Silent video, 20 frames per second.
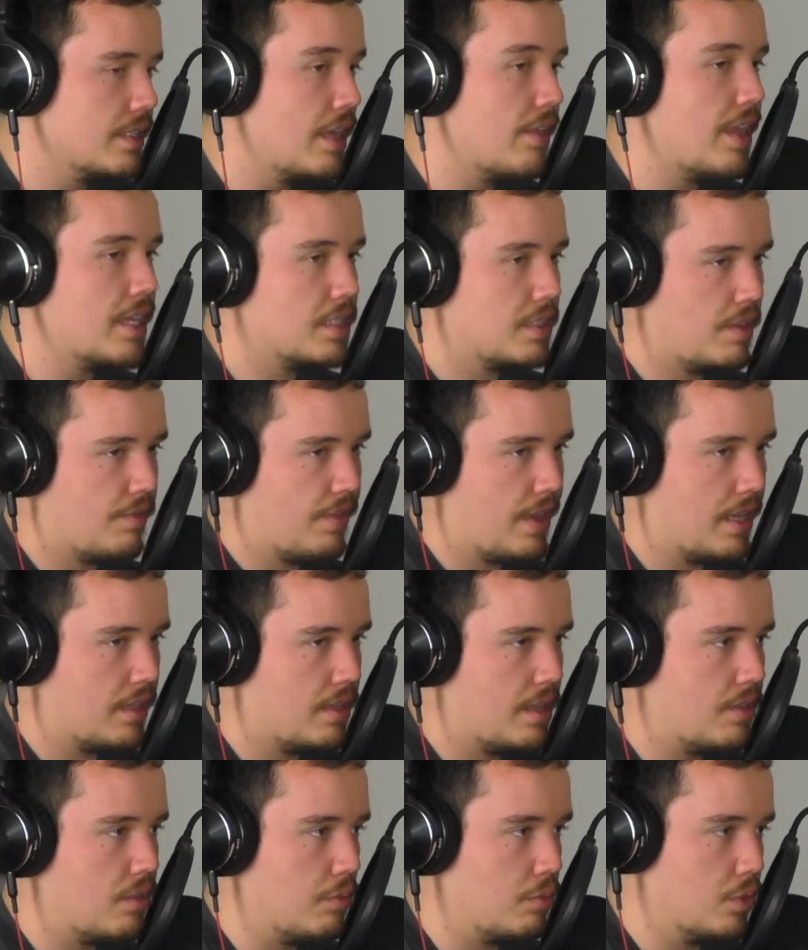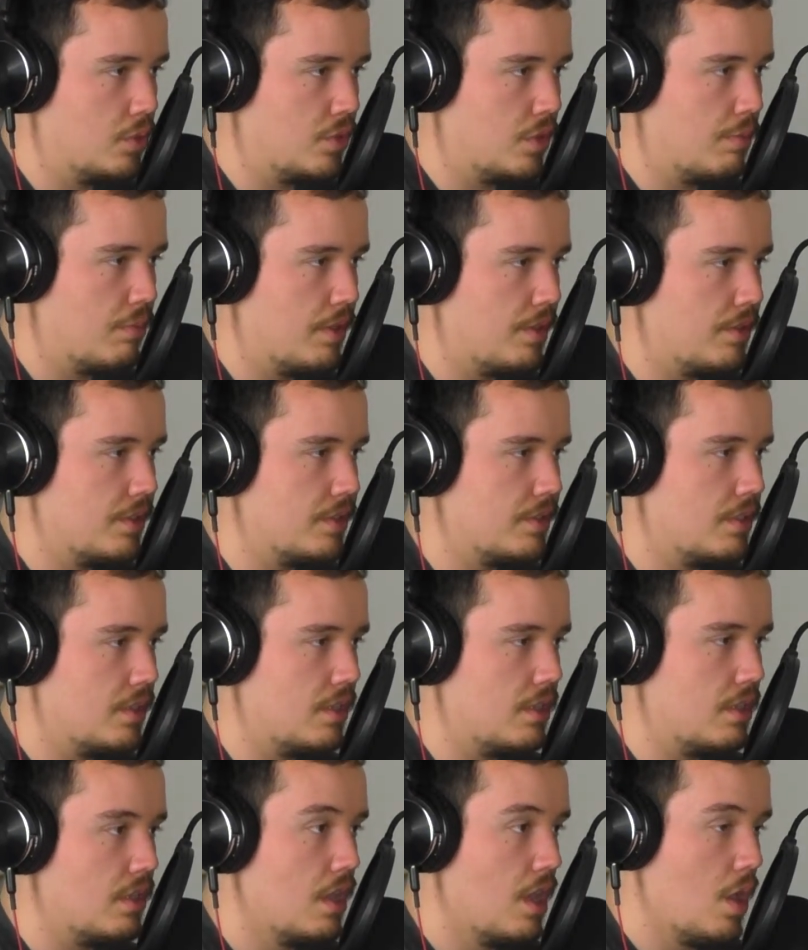Now that's the fact that the Russo brothers
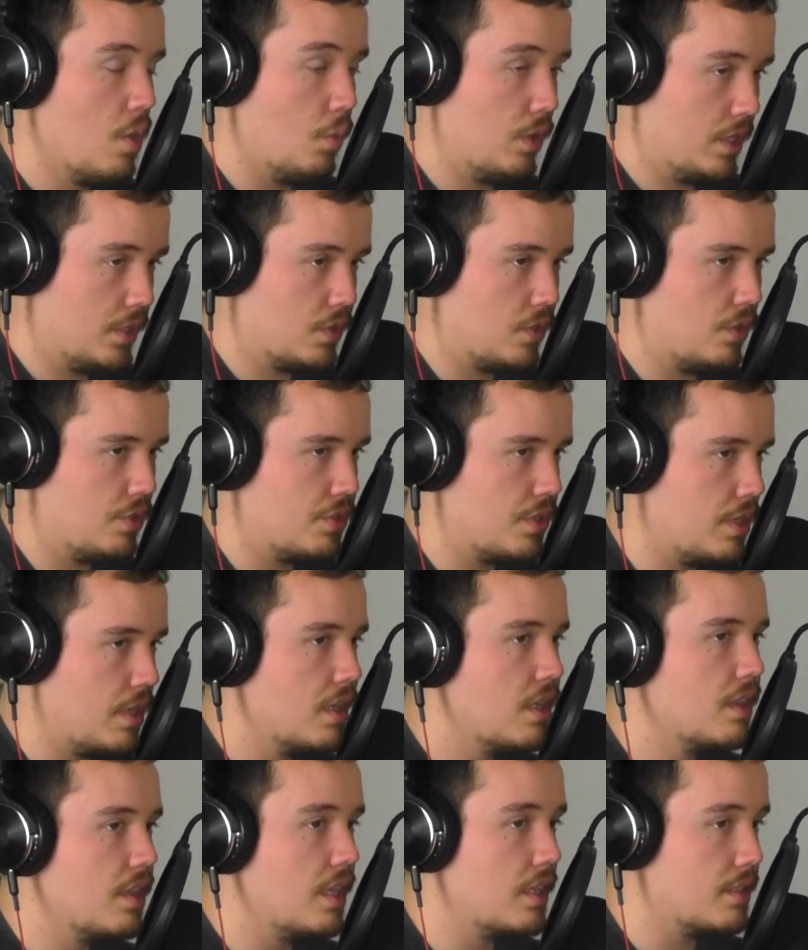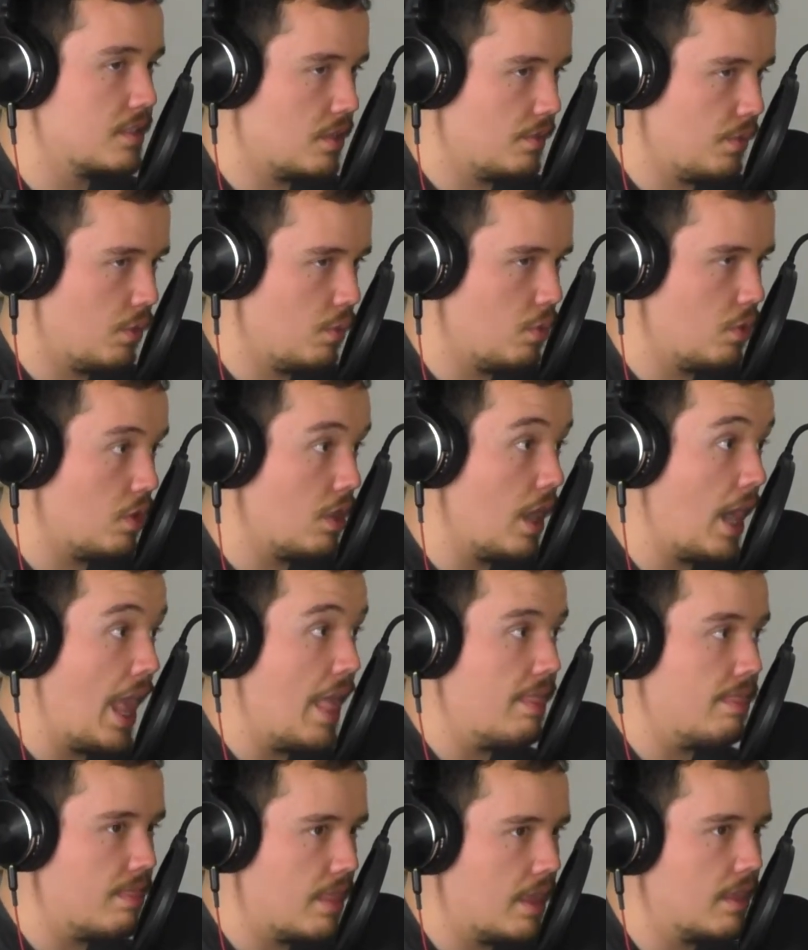did Winter Soldier, then Civil War,
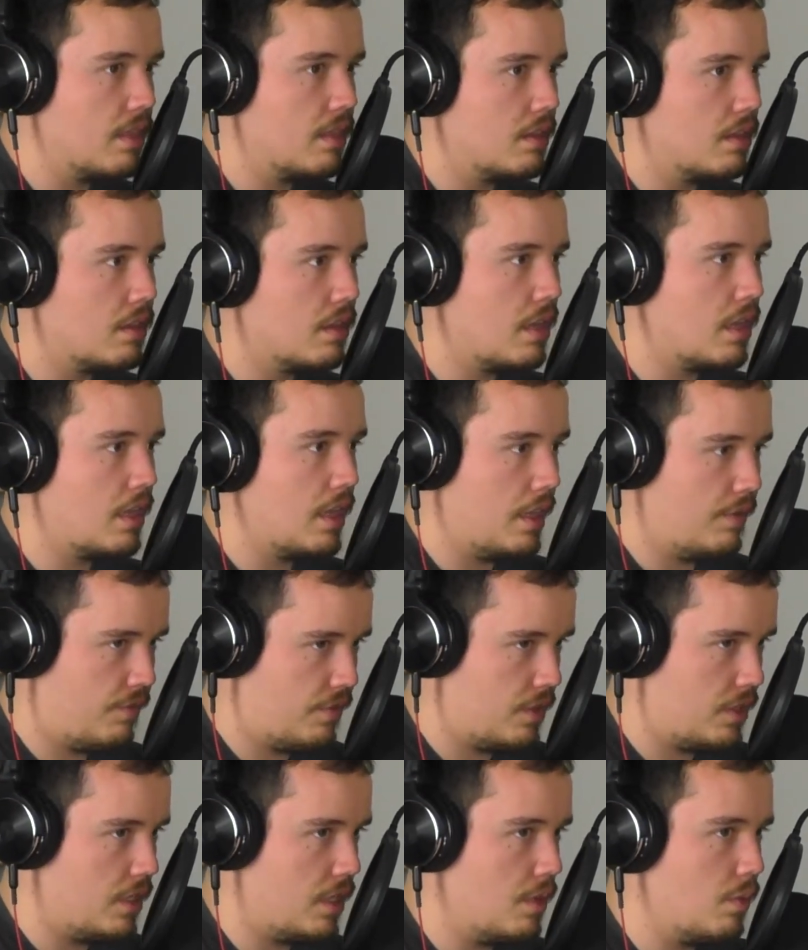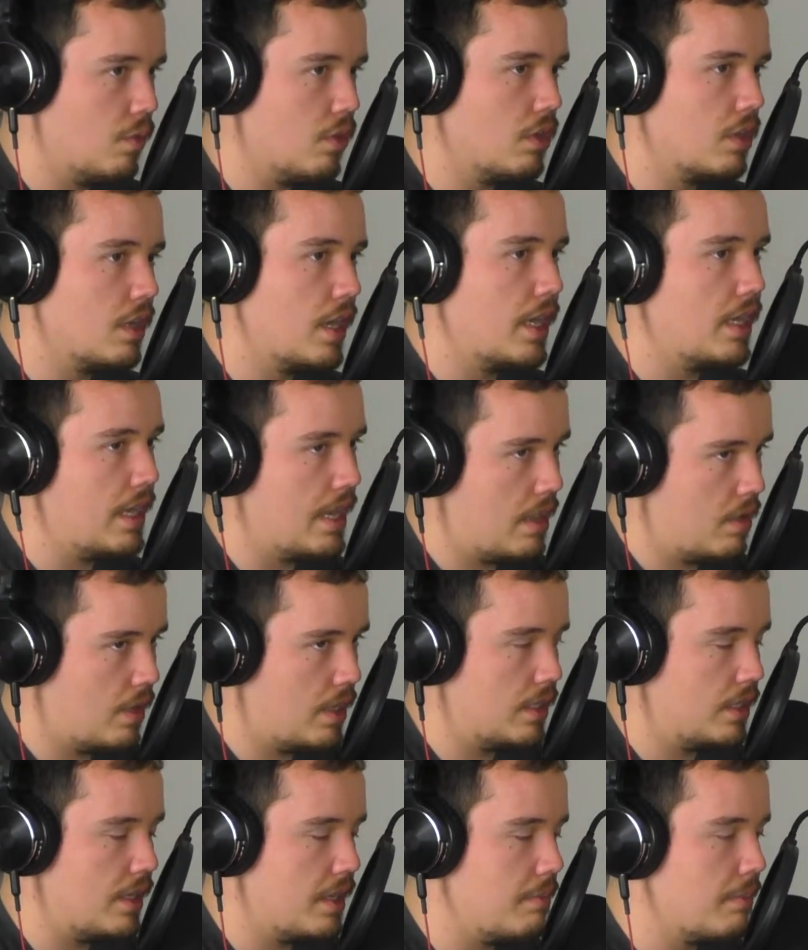and then Infinity War, and now
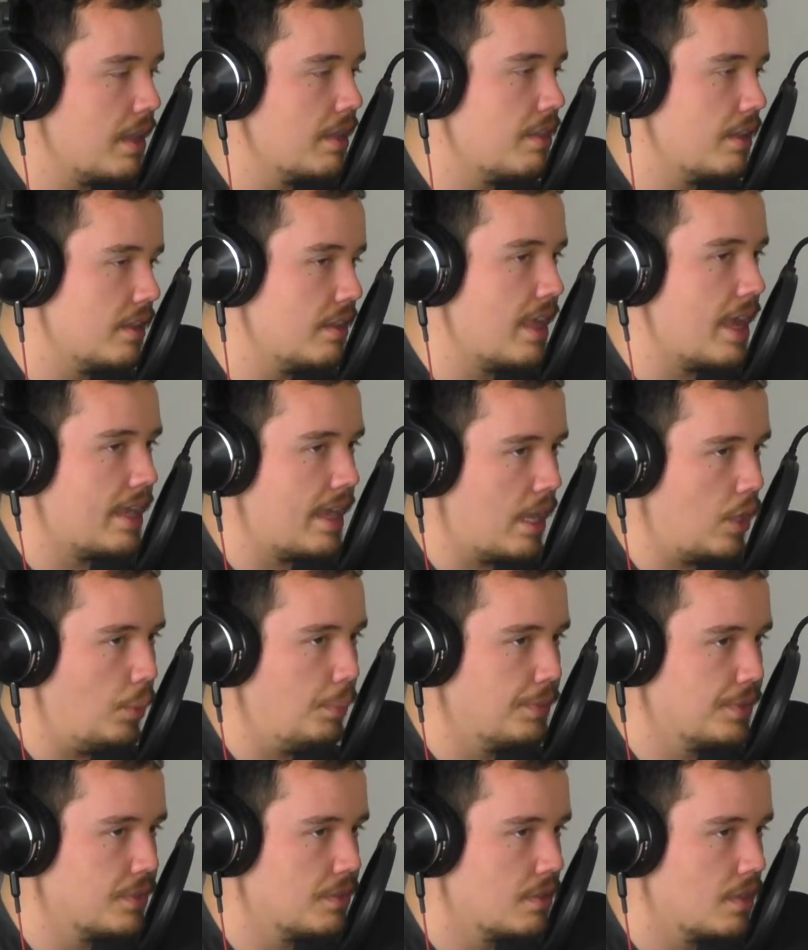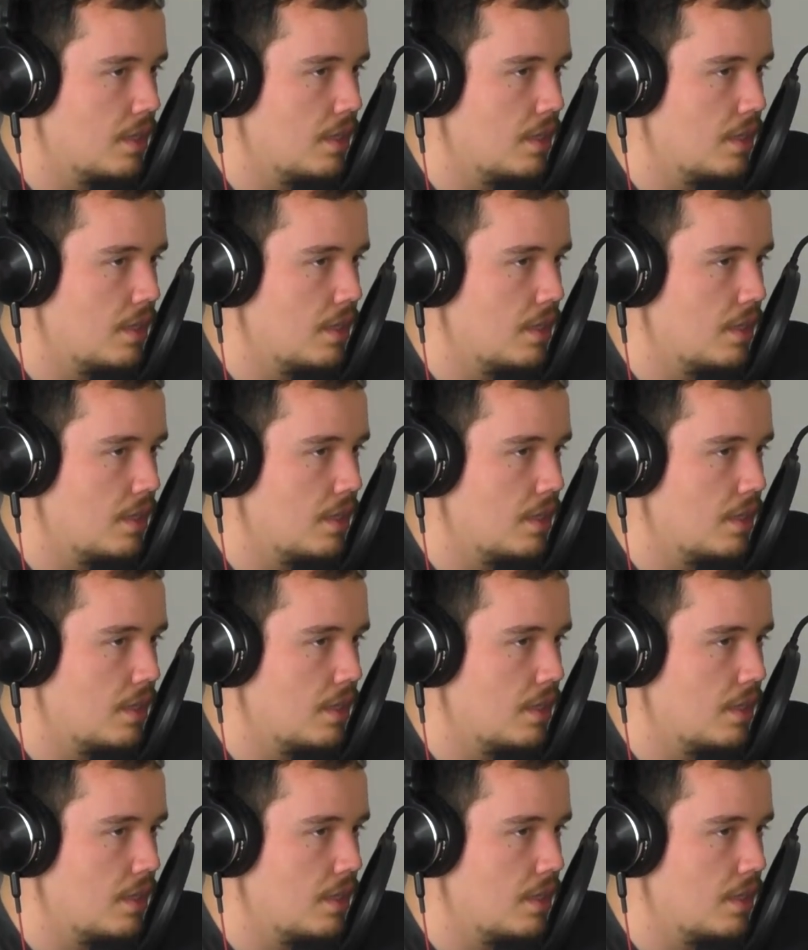Endgame. I think that helps.